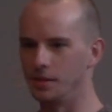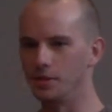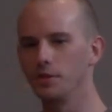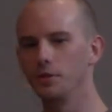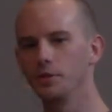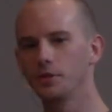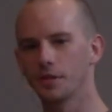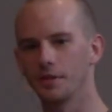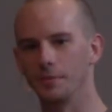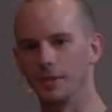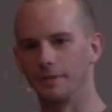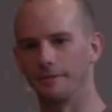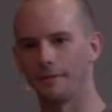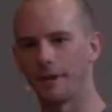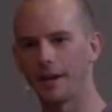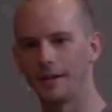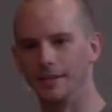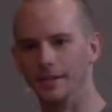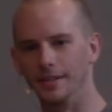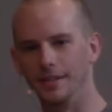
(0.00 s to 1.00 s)
You used to be
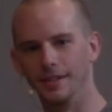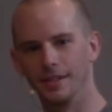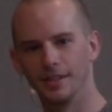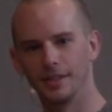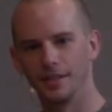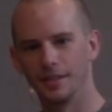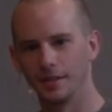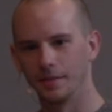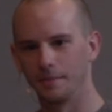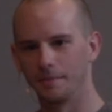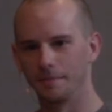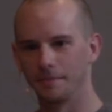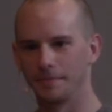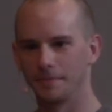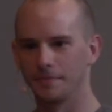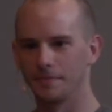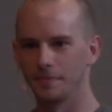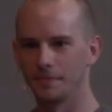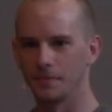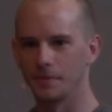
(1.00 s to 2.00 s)
fun.
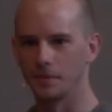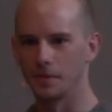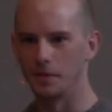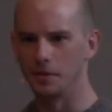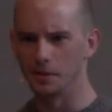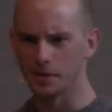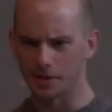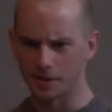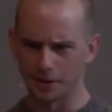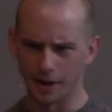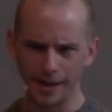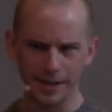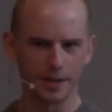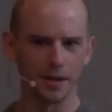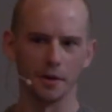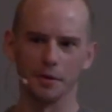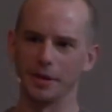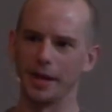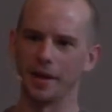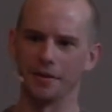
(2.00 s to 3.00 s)
You used to like
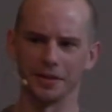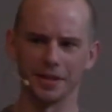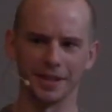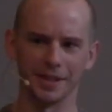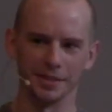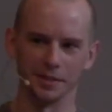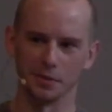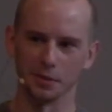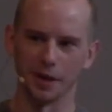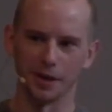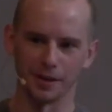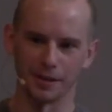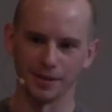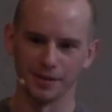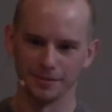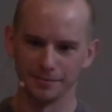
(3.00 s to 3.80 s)
going out and getting drunk.